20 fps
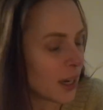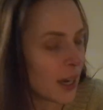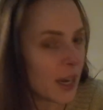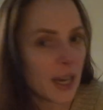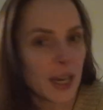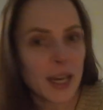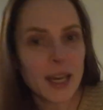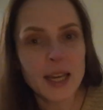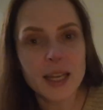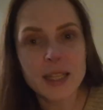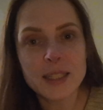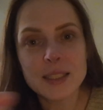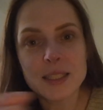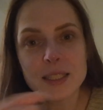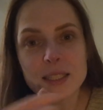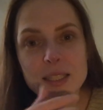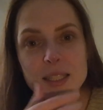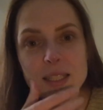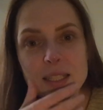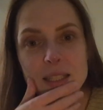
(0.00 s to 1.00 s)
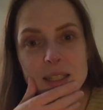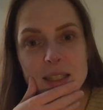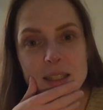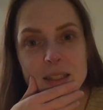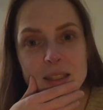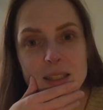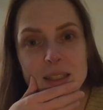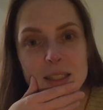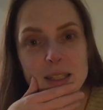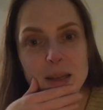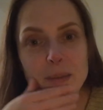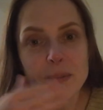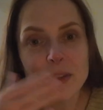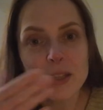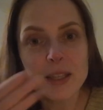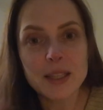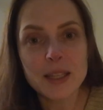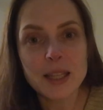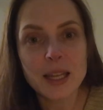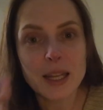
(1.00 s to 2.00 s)
and
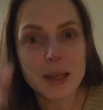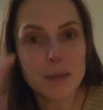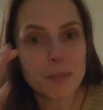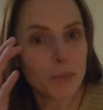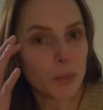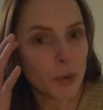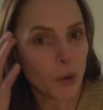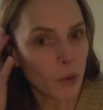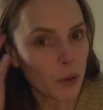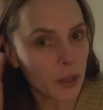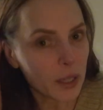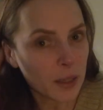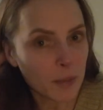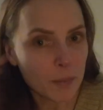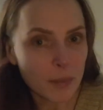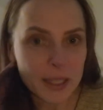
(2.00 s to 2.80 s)
something that I'm blocking